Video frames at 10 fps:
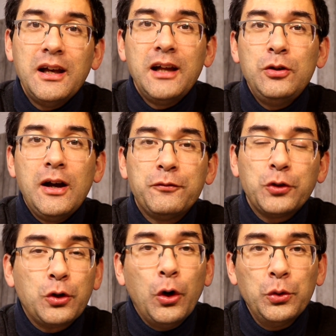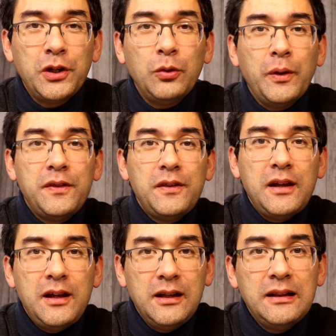and you have to coat it with
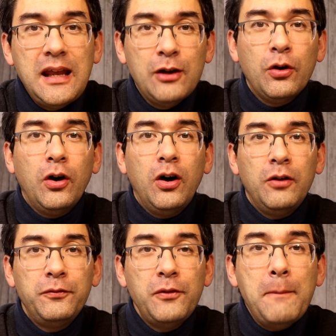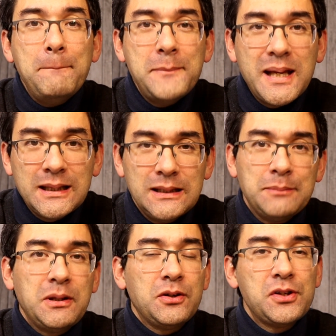a layer of
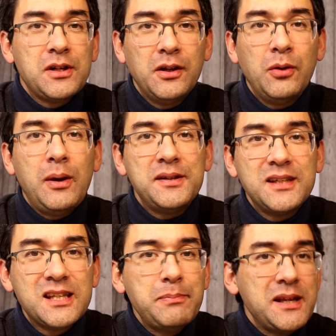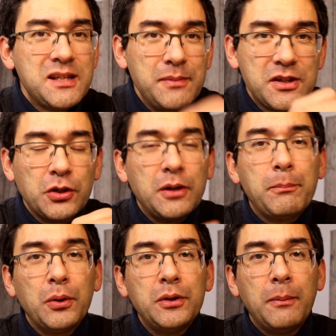metal, because otherwise the specimen's going to
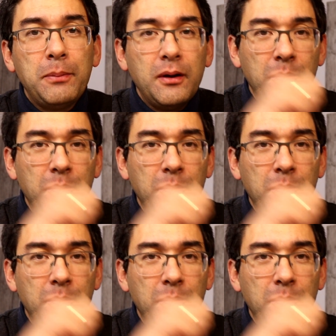burn up